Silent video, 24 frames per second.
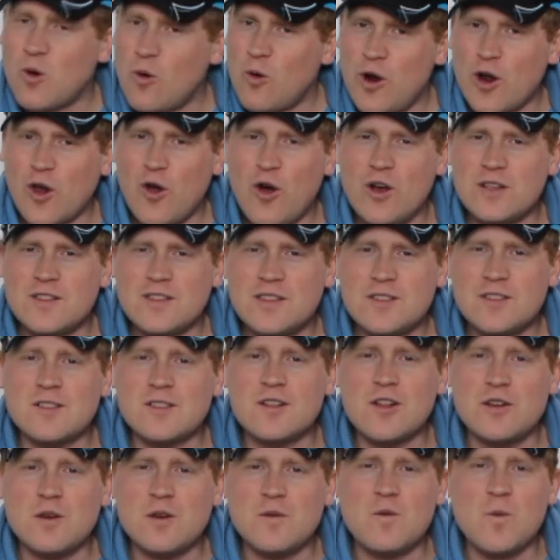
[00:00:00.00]
Right guys, this
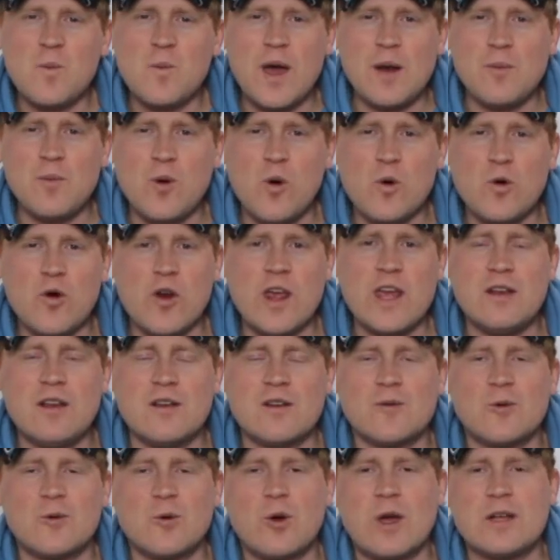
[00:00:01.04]
is Clinton from Bat and Ball Cricket.
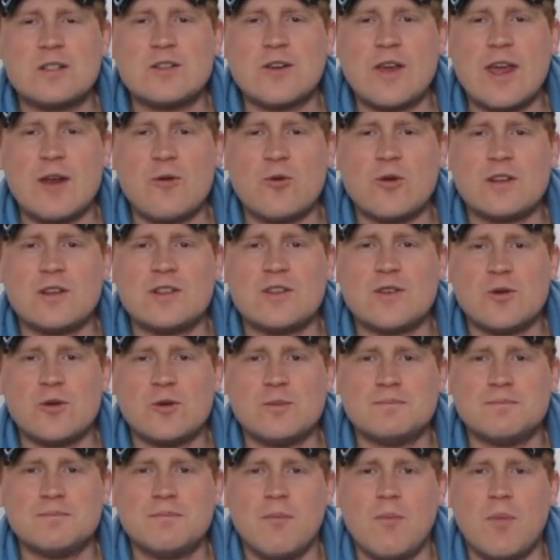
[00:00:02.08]
We'll catch you again really soon.
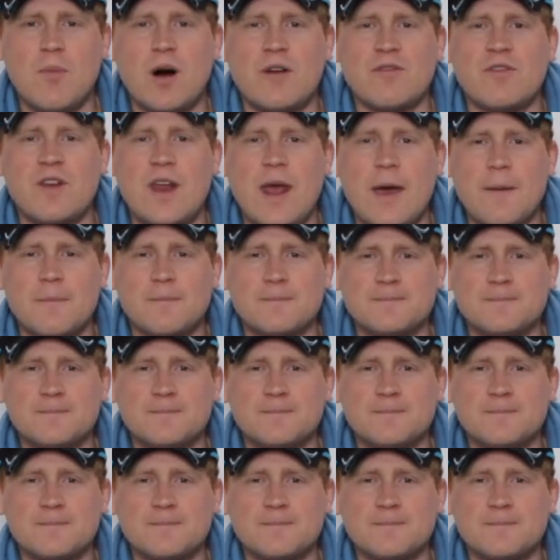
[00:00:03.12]
Bye for now.